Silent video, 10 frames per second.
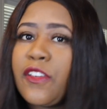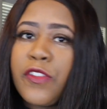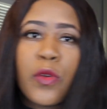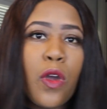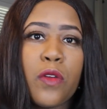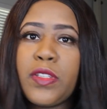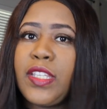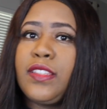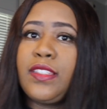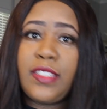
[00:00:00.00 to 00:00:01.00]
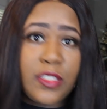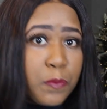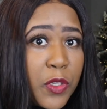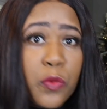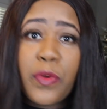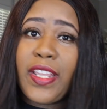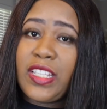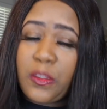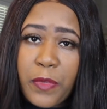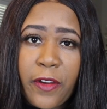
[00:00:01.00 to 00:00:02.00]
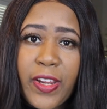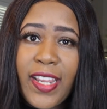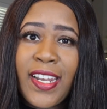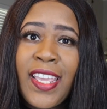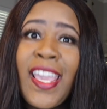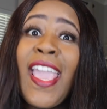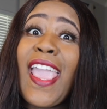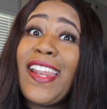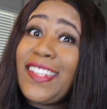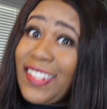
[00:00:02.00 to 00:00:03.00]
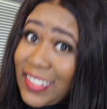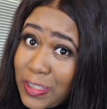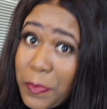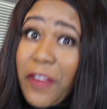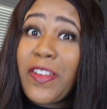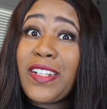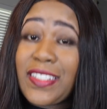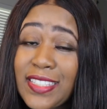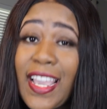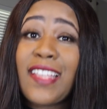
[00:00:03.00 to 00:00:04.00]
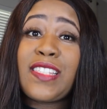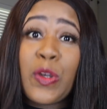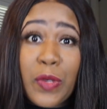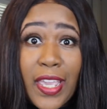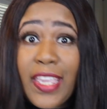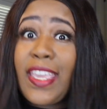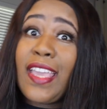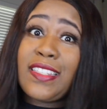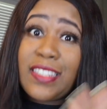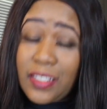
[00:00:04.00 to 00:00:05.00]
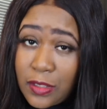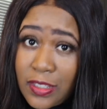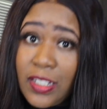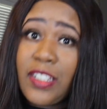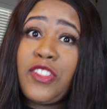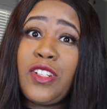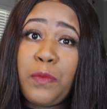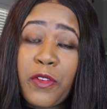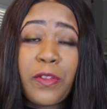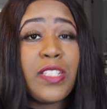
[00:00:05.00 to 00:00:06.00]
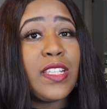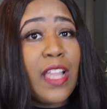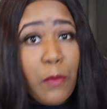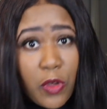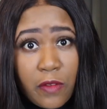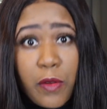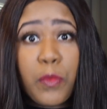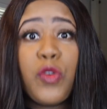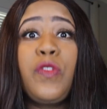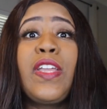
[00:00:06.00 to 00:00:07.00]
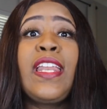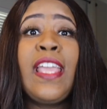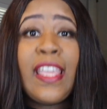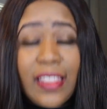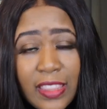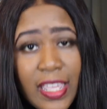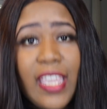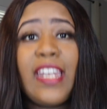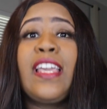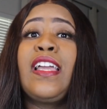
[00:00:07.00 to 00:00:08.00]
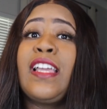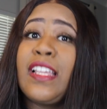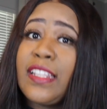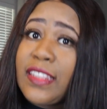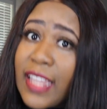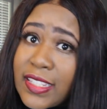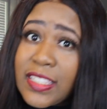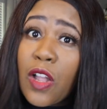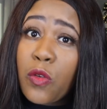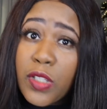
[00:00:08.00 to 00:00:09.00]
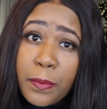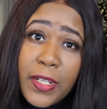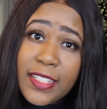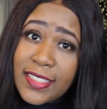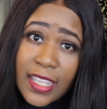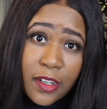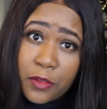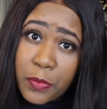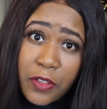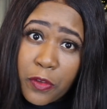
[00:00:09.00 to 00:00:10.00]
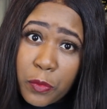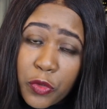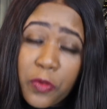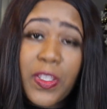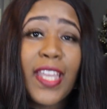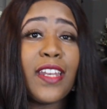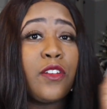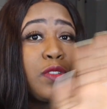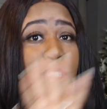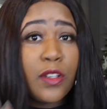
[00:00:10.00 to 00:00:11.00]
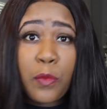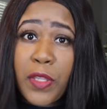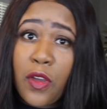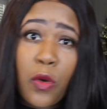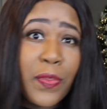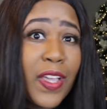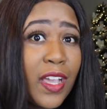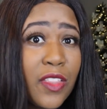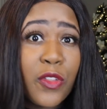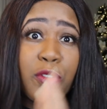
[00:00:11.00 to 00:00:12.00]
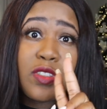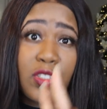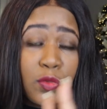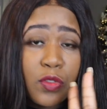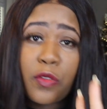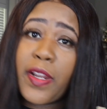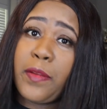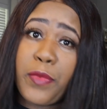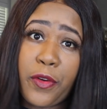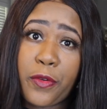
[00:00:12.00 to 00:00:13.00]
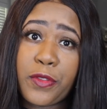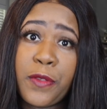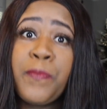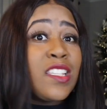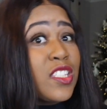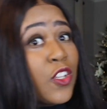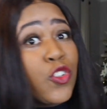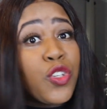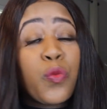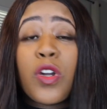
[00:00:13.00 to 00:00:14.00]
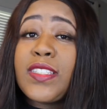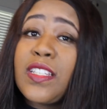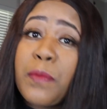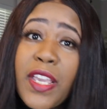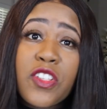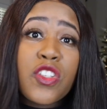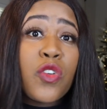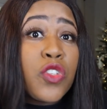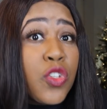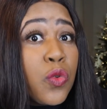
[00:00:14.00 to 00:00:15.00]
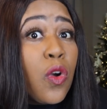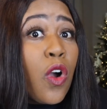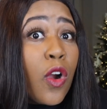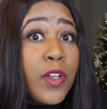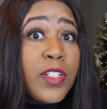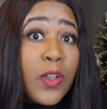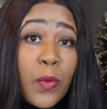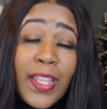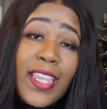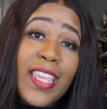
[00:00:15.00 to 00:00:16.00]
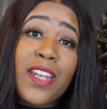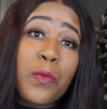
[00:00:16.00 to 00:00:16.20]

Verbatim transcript: if you only dispute with Experian and Experian decides, okay, yes, this is a legitimate reason, I'm going to remove it, then that's the only place that it'll be removed, and it'll still be on the other 2 credit bureaus. So you want to make sure you are doing it